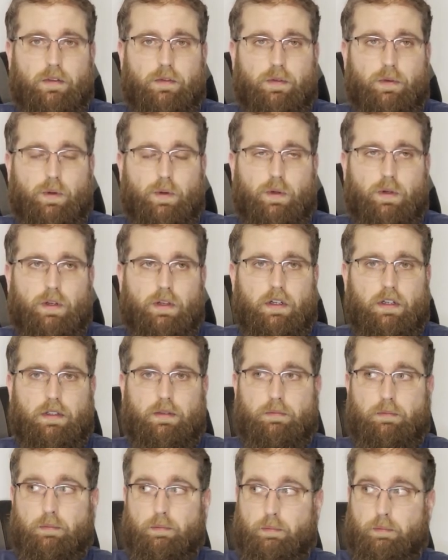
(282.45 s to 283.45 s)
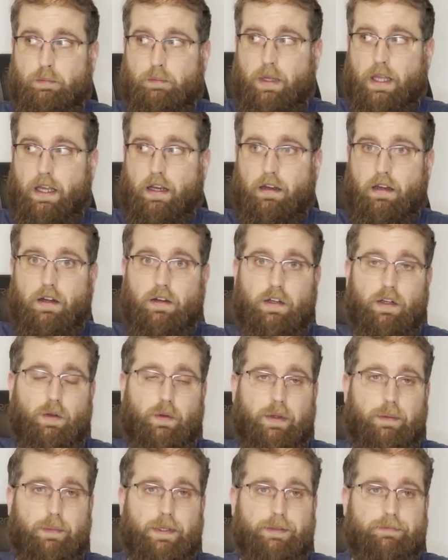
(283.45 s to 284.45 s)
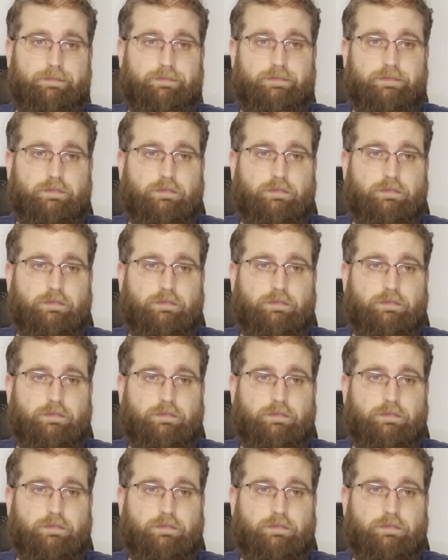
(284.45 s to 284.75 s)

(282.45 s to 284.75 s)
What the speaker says: for background equipment,